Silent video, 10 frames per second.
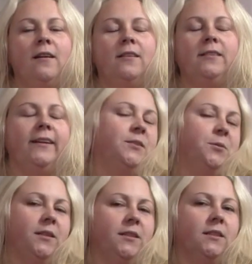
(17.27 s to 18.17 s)
So guess
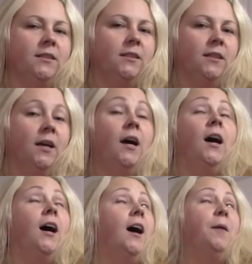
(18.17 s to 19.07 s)
what this is?
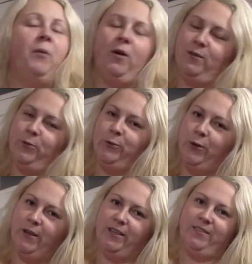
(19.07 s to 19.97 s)
A parcel
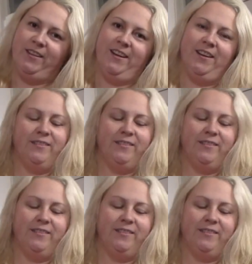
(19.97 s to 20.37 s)
saga video.